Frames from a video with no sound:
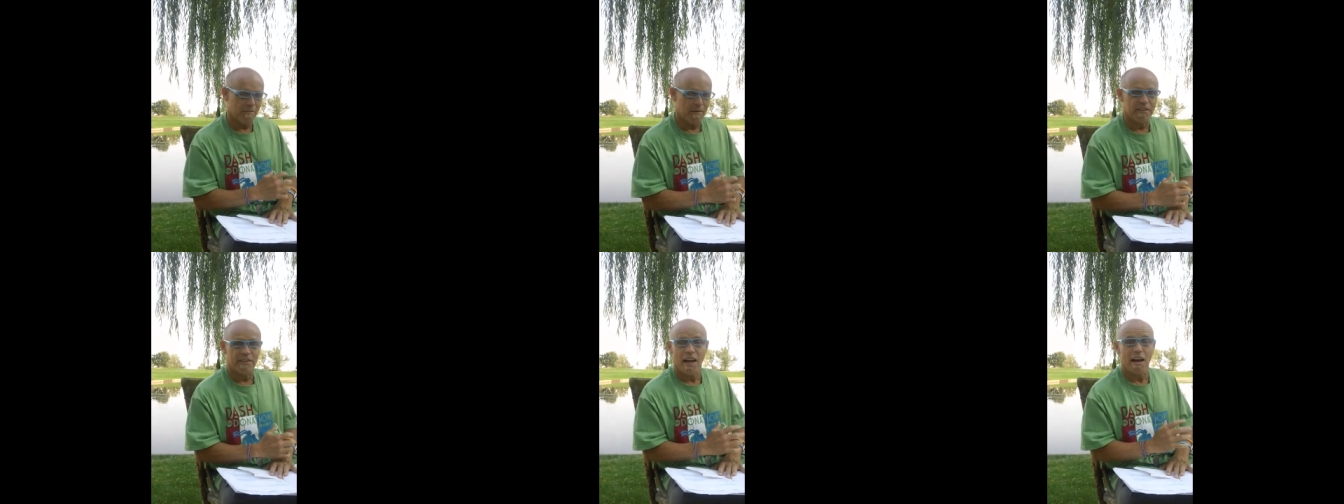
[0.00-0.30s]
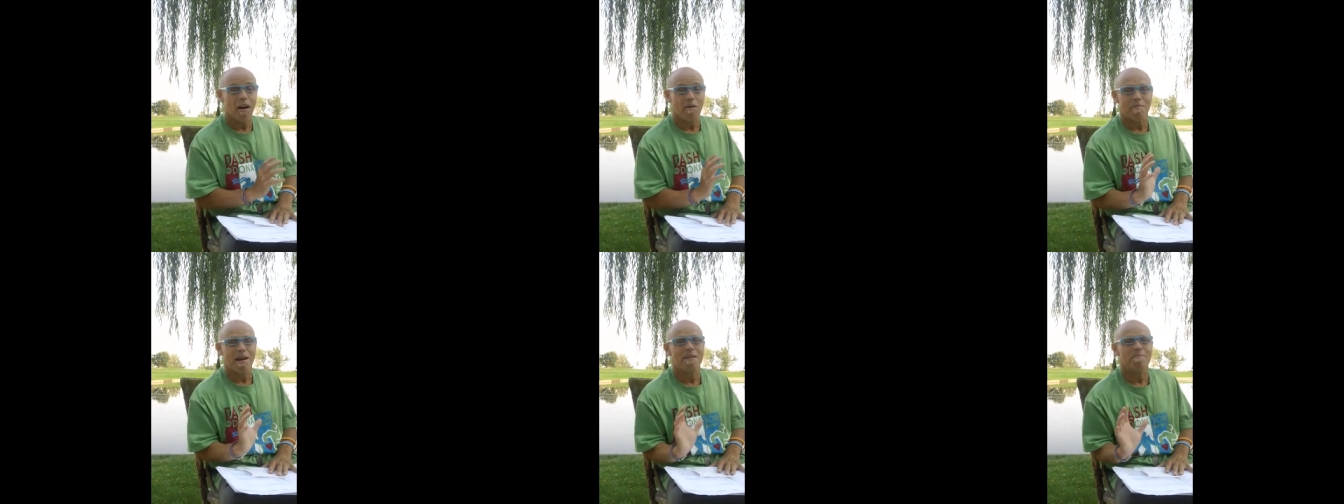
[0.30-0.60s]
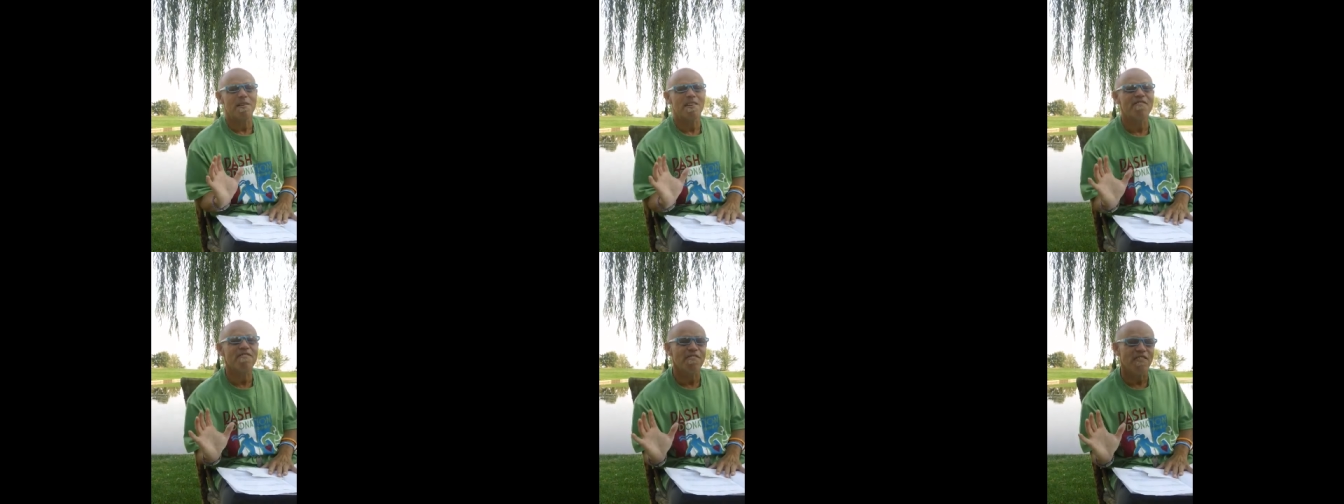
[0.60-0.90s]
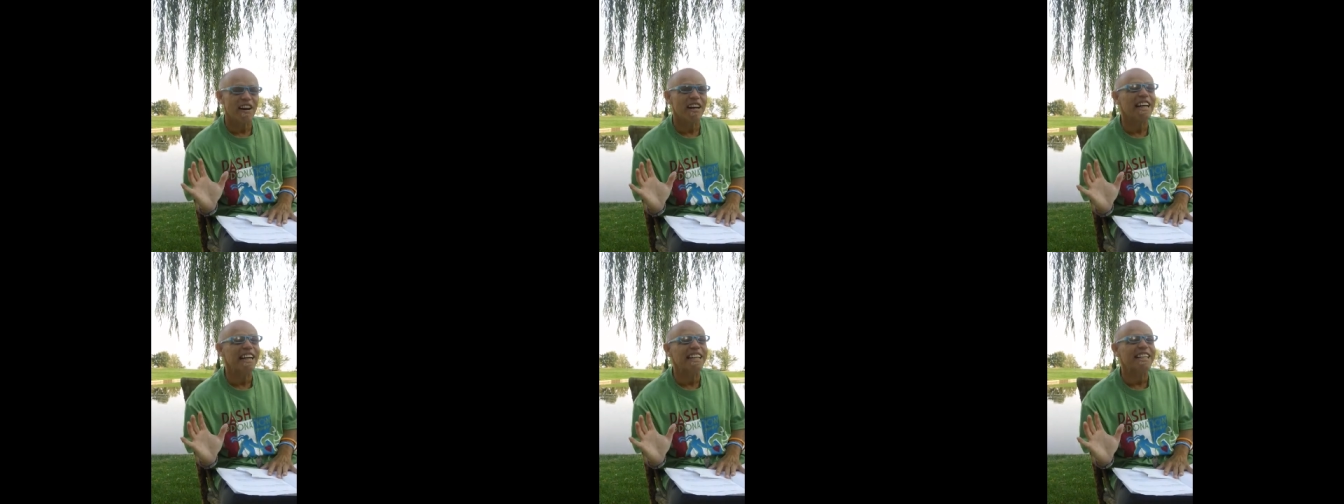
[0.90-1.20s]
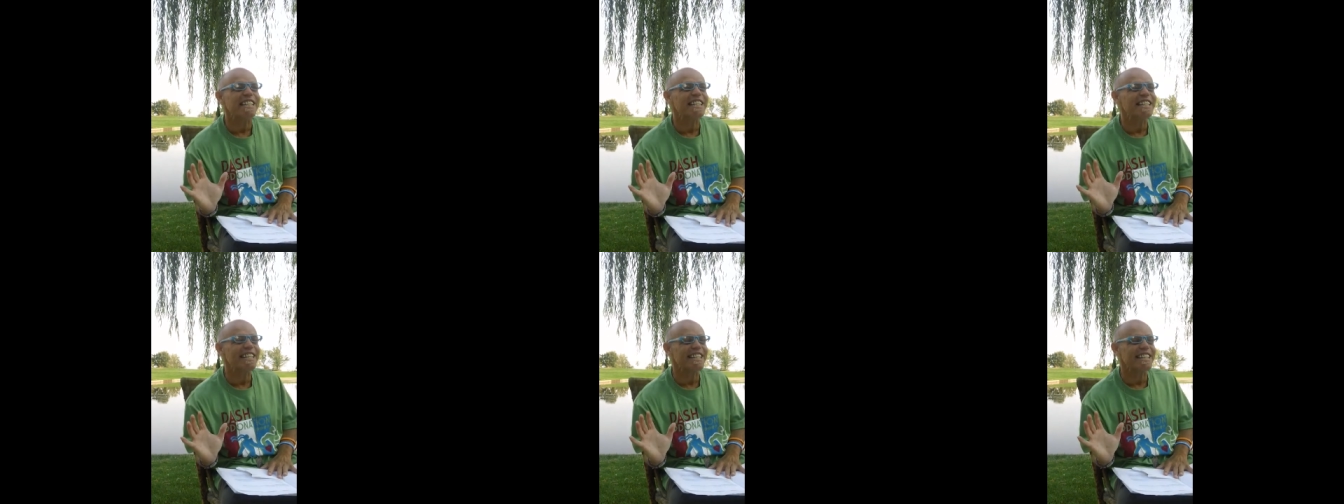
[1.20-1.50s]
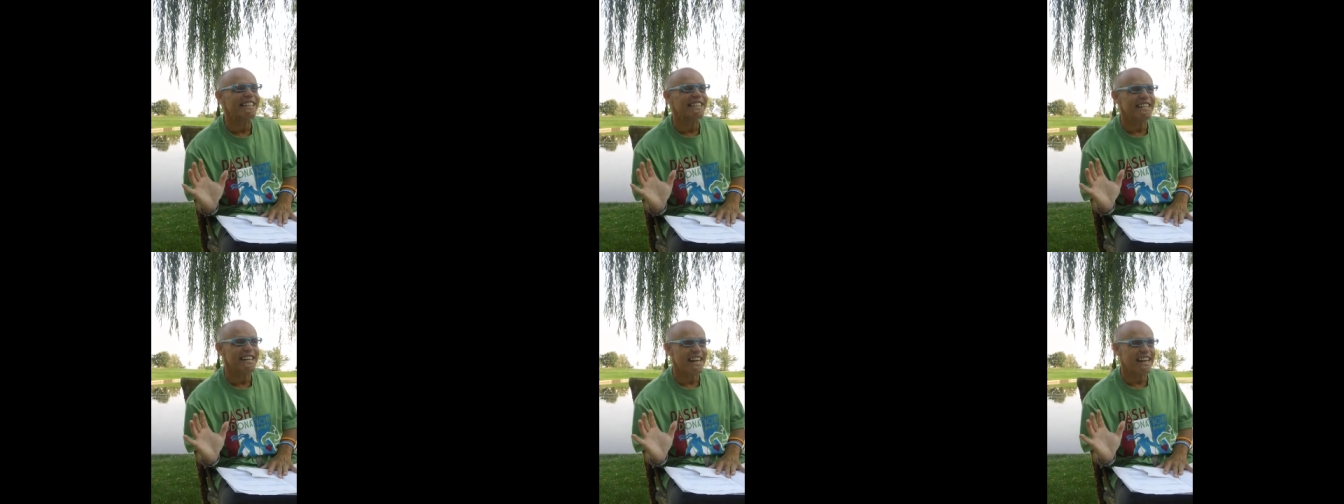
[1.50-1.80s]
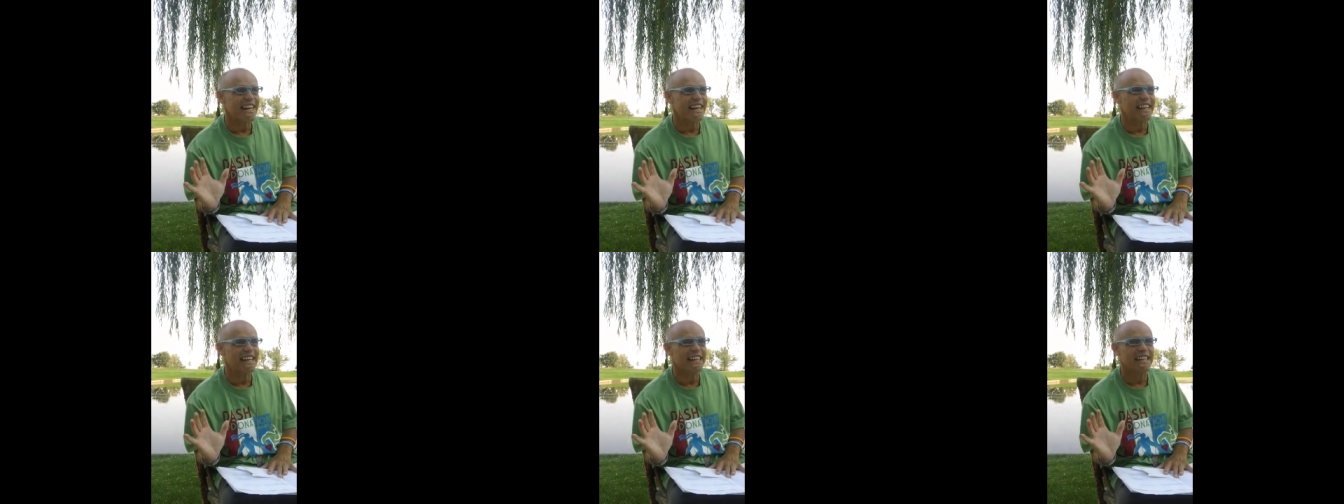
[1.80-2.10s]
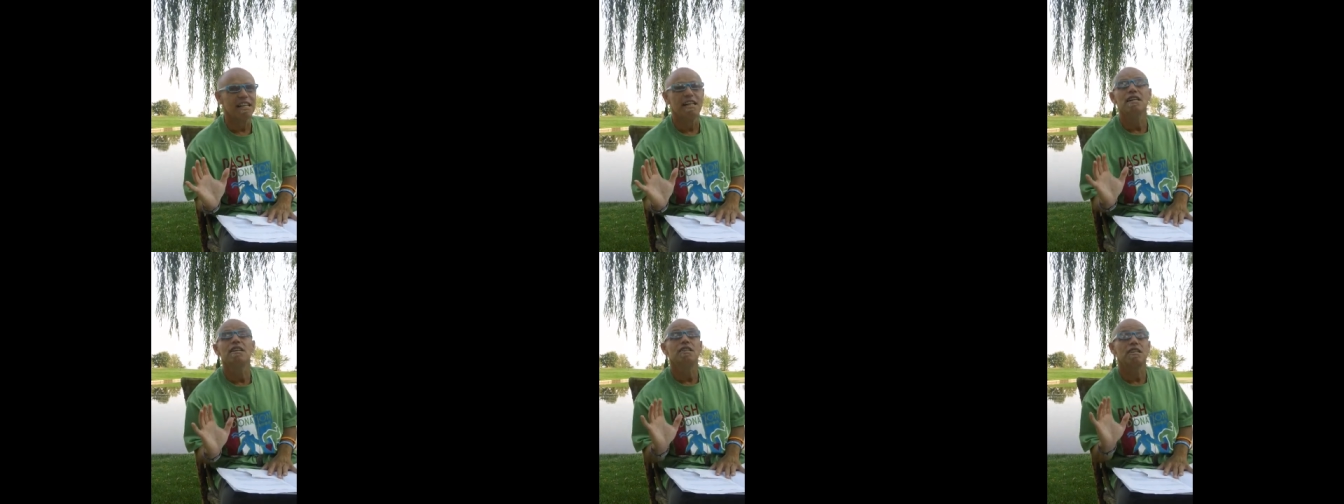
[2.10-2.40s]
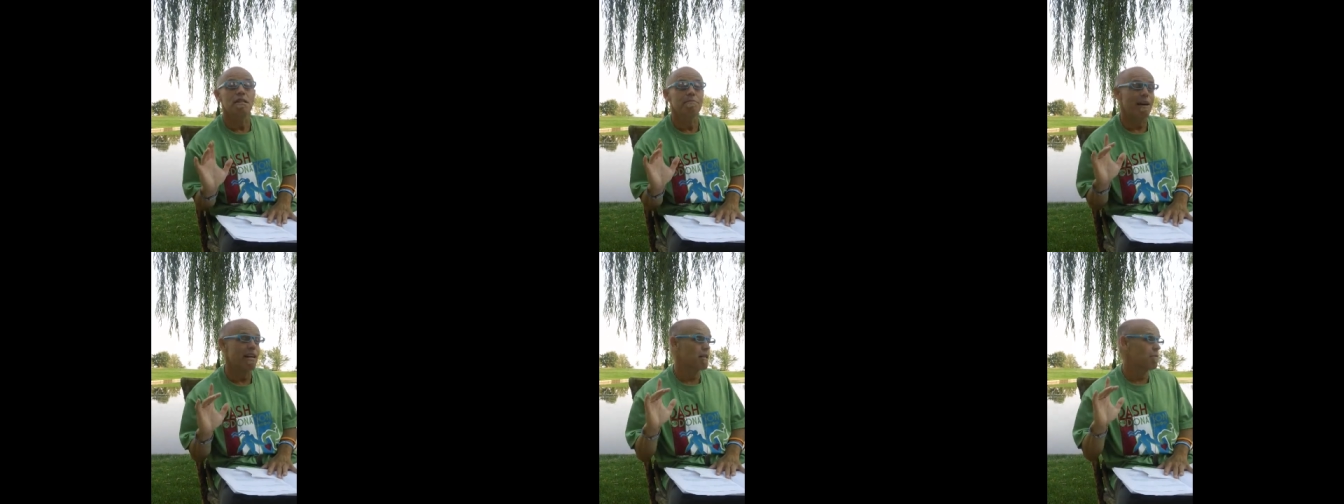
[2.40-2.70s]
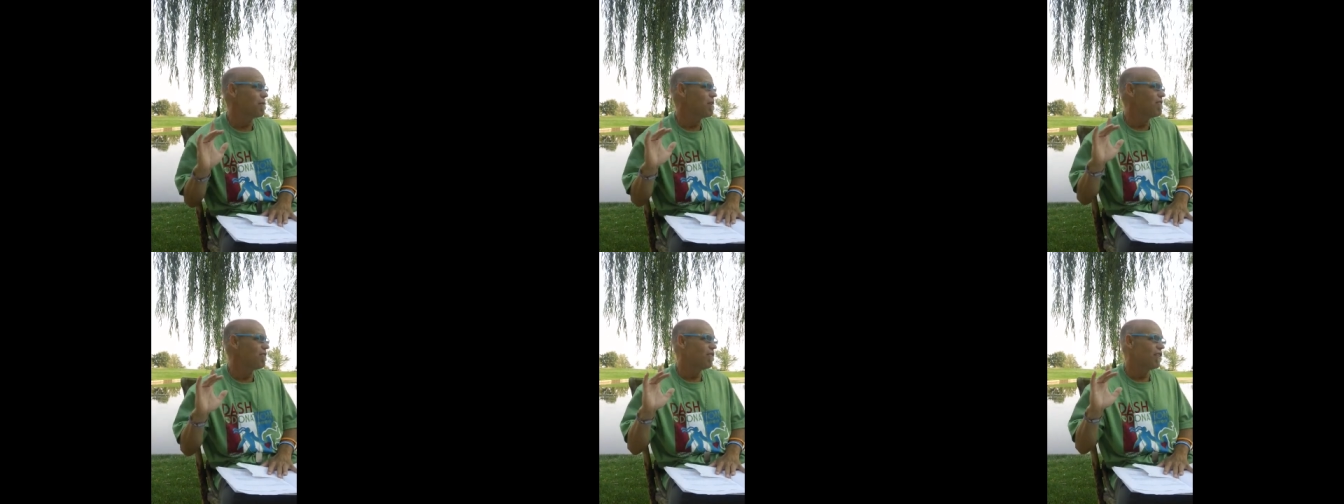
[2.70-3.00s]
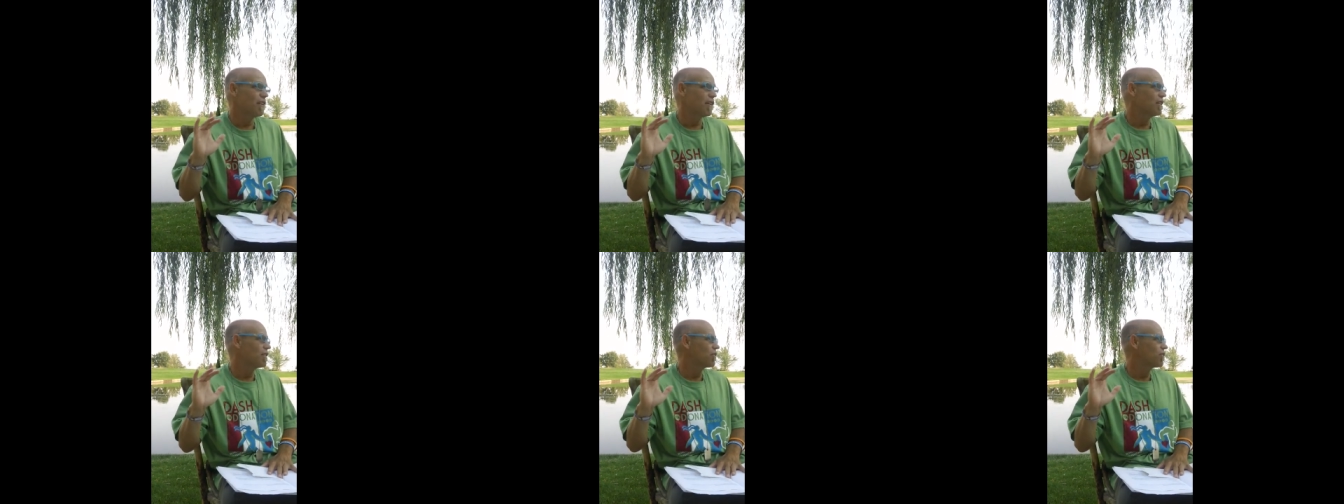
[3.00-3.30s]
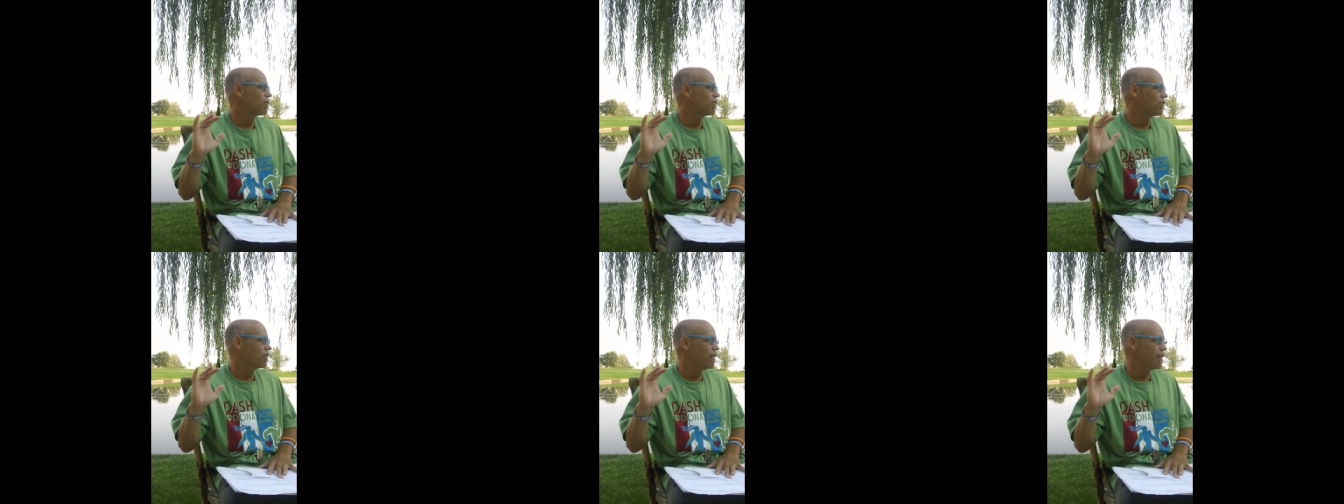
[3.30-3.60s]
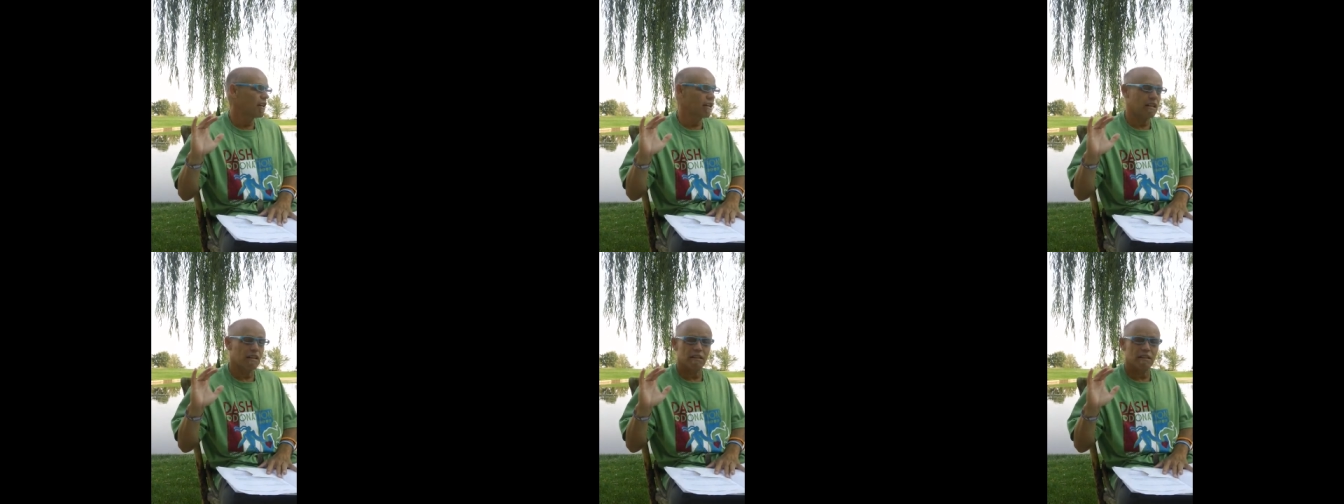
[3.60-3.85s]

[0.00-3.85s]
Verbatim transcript: They all make me fucking sick. She makes me fucking sick.